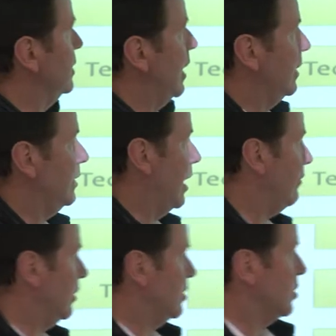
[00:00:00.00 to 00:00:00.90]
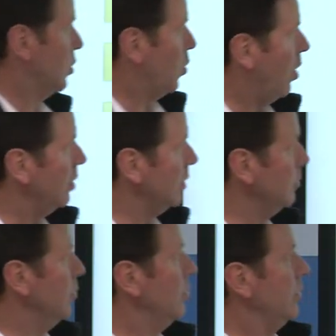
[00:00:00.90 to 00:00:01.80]
data governance and quality,
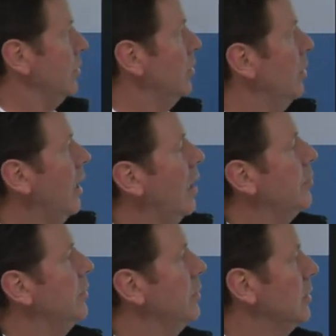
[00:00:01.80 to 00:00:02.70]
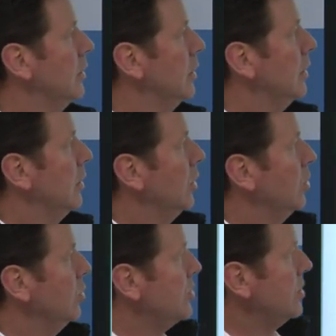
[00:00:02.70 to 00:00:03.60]
moving it all up,
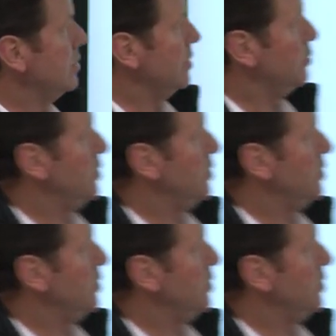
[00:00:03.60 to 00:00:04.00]
you'll see that the